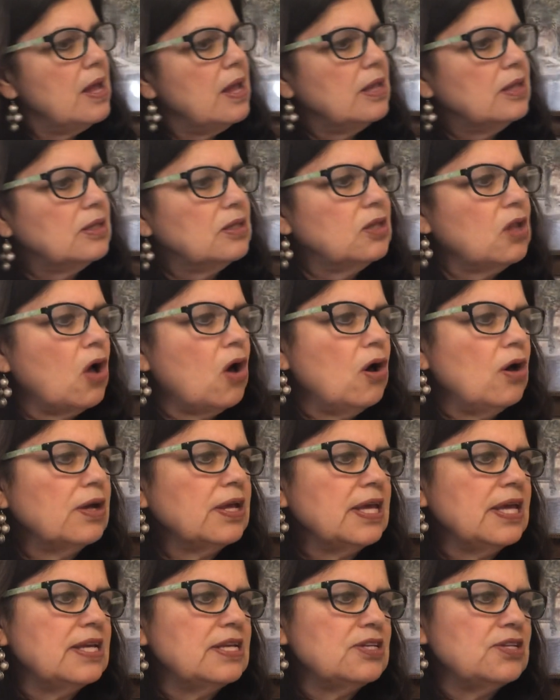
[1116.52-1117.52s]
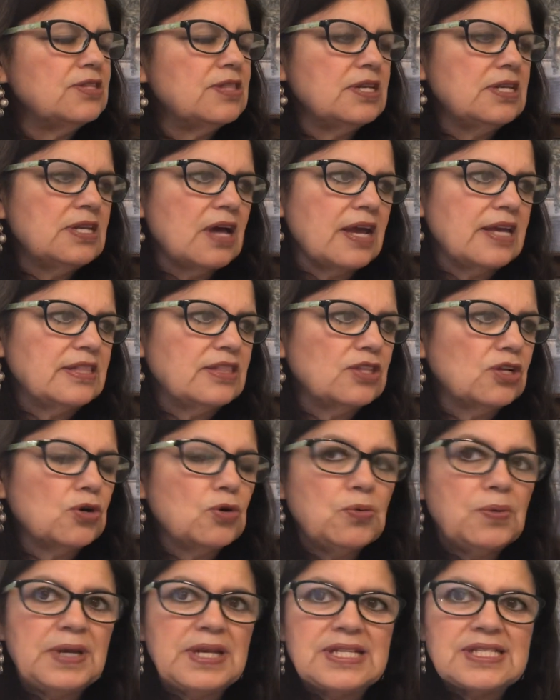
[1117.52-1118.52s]
Long into the night the
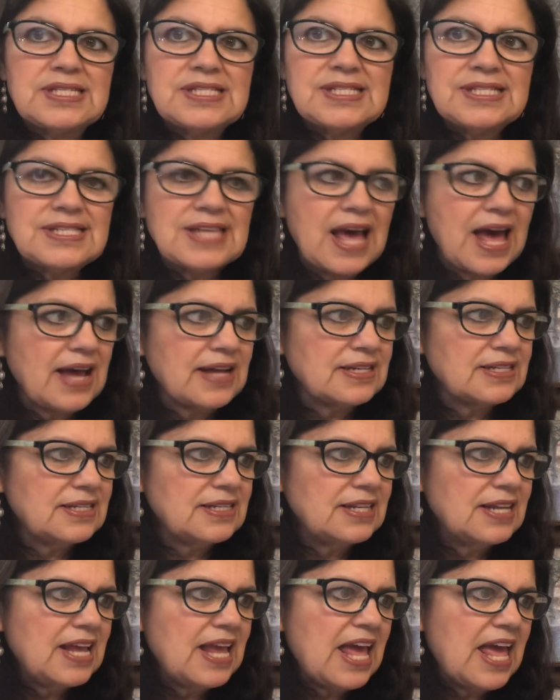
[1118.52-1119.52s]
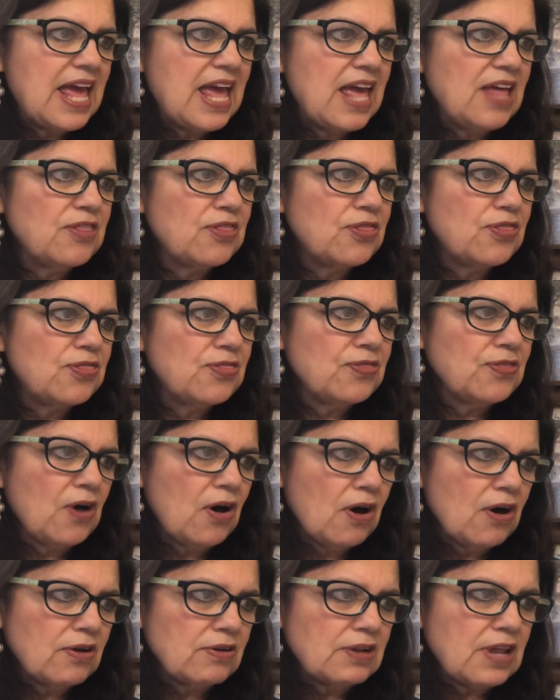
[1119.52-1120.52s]
queen sat and
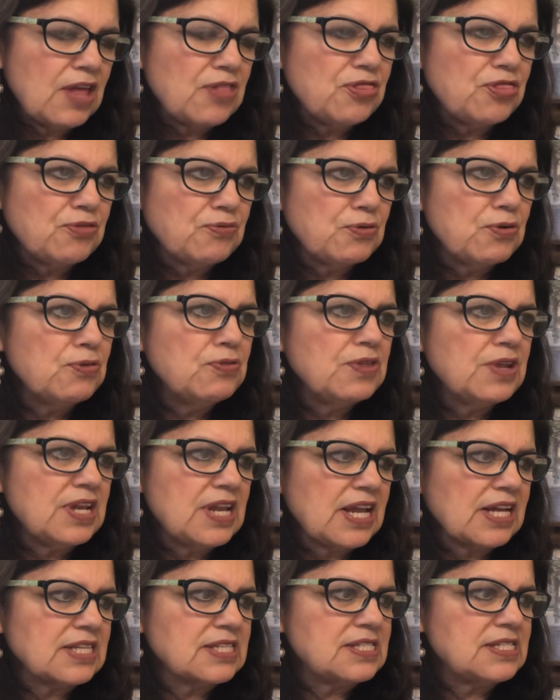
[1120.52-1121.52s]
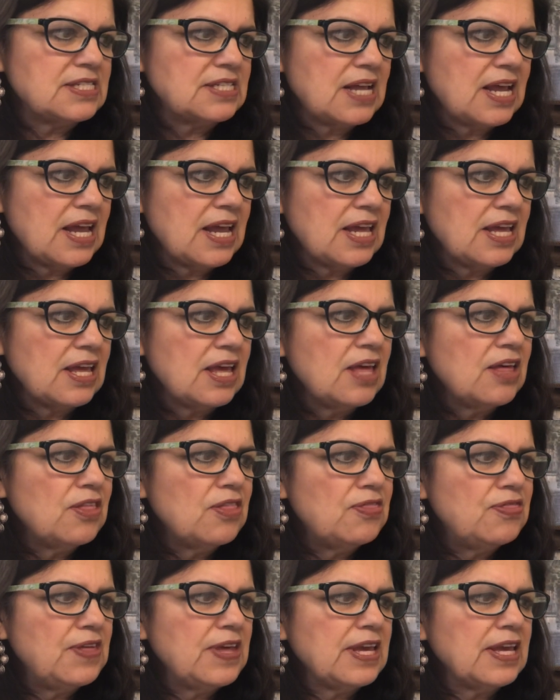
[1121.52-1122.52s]
thought, and through the next day,
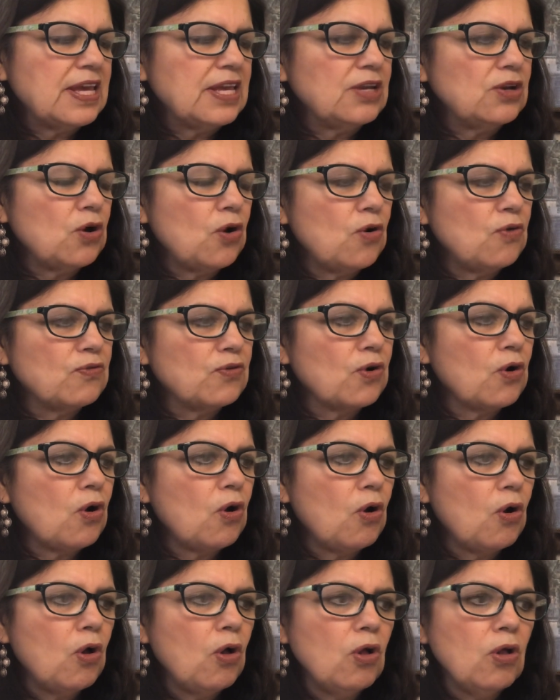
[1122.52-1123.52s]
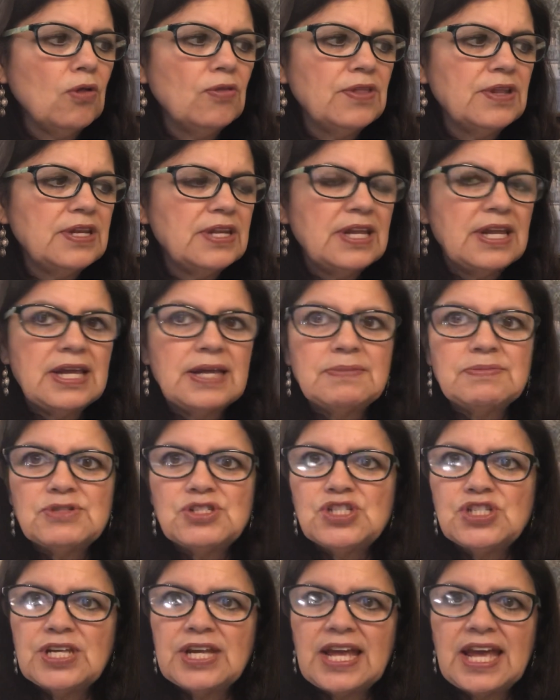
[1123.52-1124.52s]
thinking over all the names
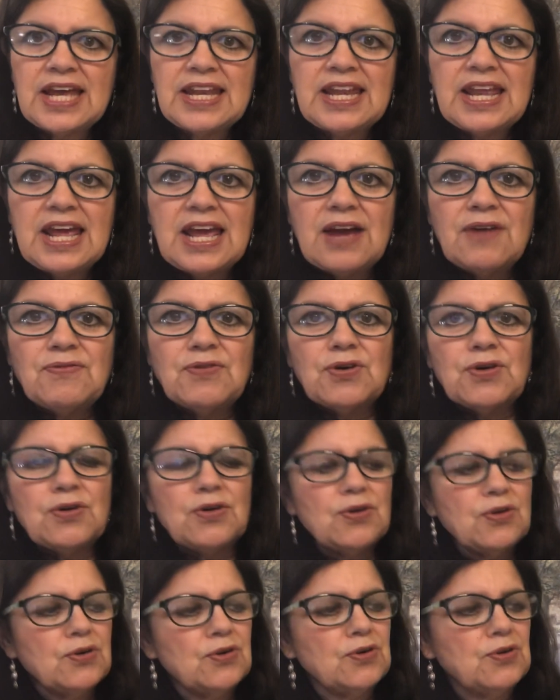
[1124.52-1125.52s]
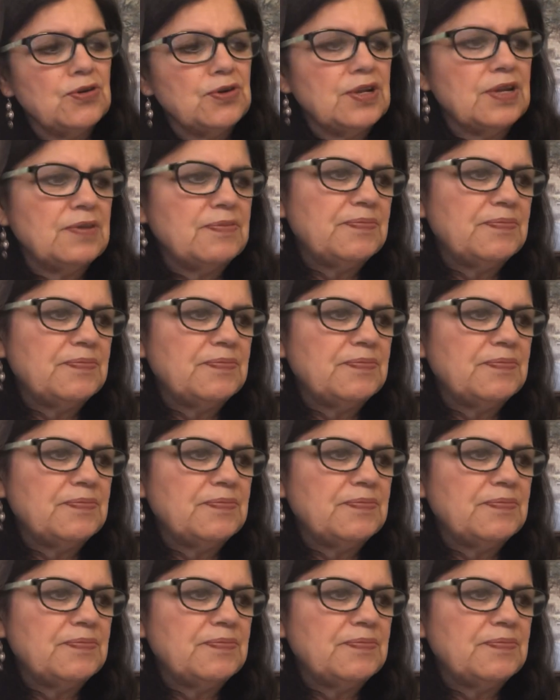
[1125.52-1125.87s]
she had ever heard.